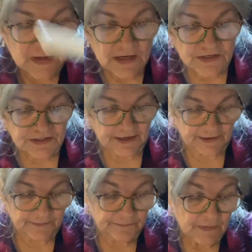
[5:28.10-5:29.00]

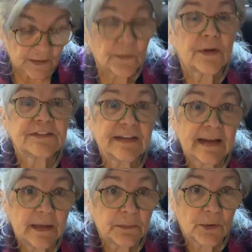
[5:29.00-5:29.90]
So once
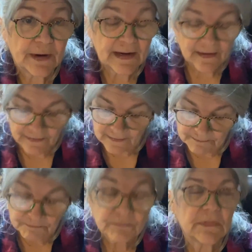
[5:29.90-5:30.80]
again, Maria,
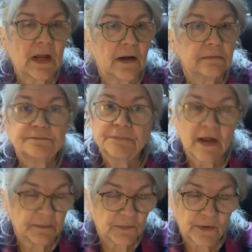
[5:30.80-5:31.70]
no,
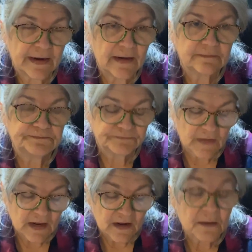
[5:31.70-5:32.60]
not Maria,
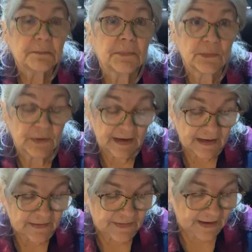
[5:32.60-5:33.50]
Marie,
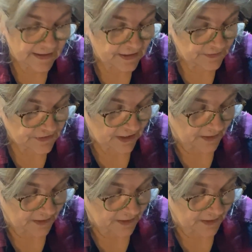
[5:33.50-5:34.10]
thank you so